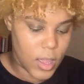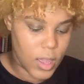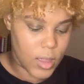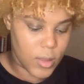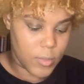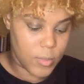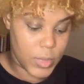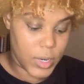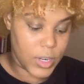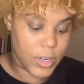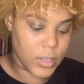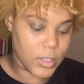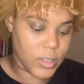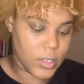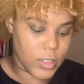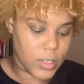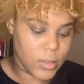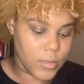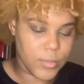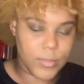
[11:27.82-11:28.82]

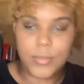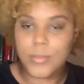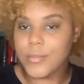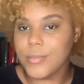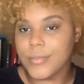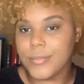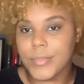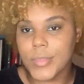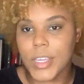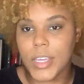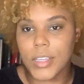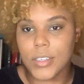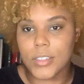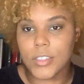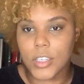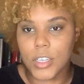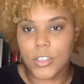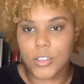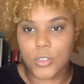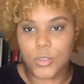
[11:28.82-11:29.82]
apparently had to
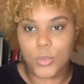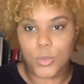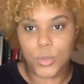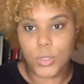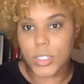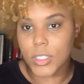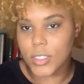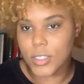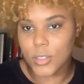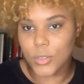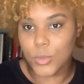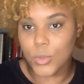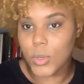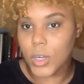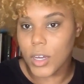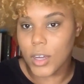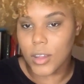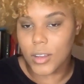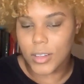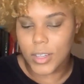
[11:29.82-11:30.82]
change school into
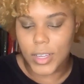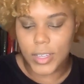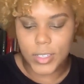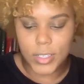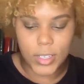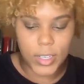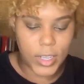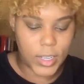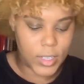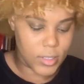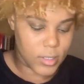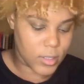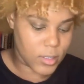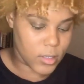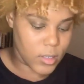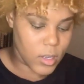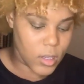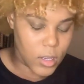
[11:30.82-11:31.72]
online classes,